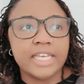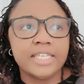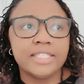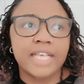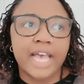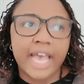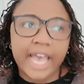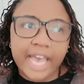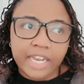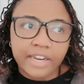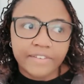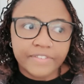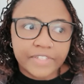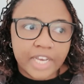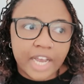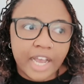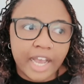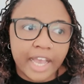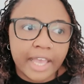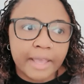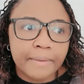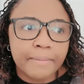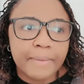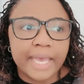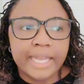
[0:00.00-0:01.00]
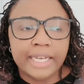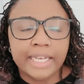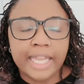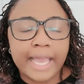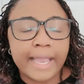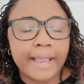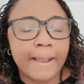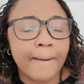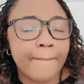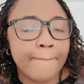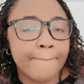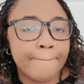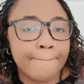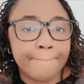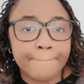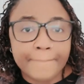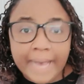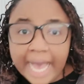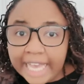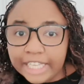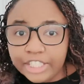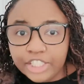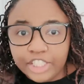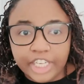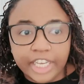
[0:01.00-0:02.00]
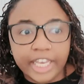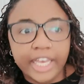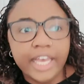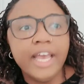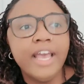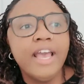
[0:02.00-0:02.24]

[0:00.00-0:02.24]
Now, I'm not really a thrifter at all.